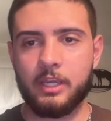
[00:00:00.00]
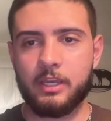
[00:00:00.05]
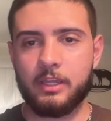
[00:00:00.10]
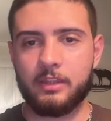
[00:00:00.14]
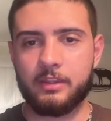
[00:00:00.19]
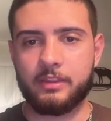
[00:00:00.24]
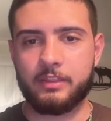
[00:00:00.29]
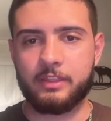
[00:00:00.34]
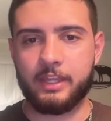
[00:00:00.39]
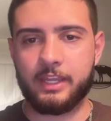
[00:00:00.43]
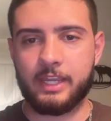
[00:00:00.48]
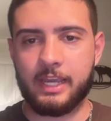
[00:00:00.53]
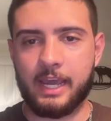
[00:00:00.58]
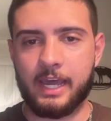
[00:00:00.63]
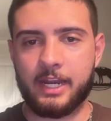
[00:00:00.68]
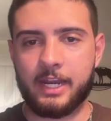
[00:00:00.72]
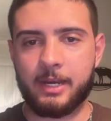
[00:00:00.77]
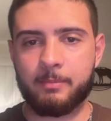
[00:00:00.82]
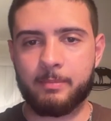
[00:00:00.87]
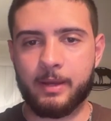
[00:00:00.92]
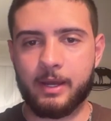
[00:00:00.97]
they
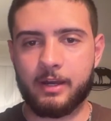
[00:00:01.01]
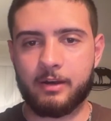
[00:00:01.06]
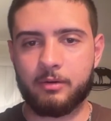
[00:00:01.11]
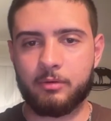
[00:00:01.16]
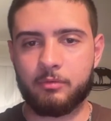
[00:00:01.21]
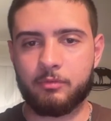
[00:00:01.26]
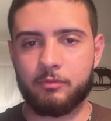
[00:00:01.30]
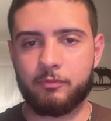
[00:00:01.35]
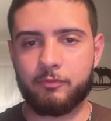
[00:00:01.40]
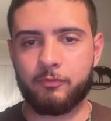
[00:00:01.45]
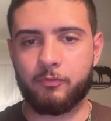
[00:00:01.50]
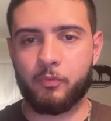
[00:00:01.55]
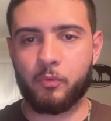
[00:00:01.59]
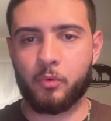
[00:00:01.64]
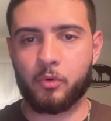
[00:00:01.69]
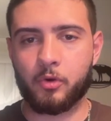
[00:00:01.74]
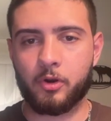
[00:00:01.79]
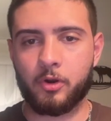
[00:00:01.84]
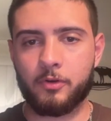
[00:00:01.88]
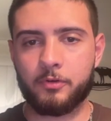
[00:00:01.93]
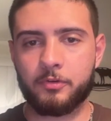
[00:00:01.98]
had about
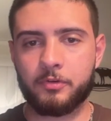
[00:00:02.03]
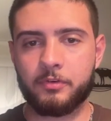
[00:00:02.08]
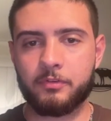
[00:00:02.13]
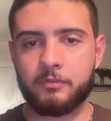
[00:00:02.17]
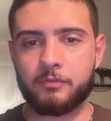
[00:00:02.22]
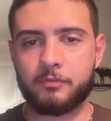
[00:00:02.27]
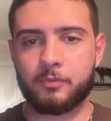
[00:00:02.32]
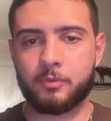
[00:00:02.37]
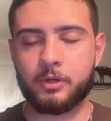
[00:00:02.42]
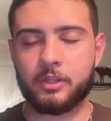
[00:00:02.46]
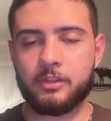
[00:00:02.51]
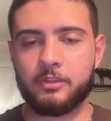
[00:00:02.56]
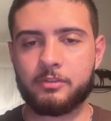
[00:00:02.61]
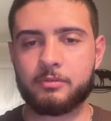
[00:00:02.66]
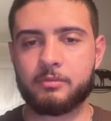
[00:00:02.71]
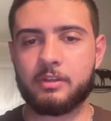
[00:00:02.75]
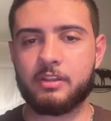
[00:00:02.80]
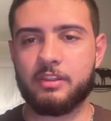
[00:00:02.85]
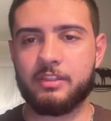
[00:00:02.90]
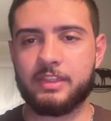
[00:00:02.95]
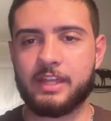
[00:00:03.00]

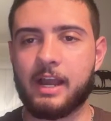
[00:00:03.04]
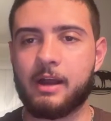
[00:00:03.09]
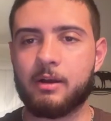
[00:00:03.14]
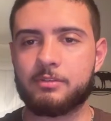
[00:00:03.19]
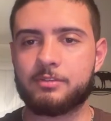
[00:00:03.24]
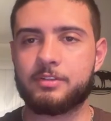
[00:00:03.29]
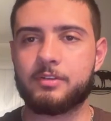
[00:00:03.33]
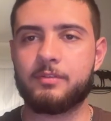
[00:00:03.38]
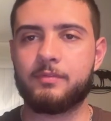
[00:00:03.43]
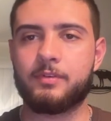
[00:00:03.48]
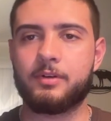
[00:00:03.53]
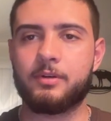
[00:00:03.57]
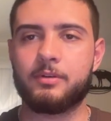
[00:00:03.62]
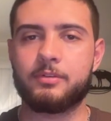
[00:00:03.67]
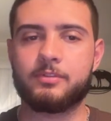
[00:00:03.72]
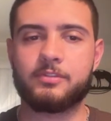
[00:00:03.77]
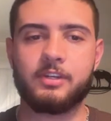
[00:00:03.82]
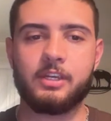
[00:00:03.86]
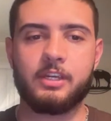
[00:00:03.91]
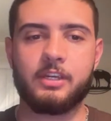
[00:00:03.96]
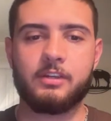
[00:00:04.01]
443,000 votes.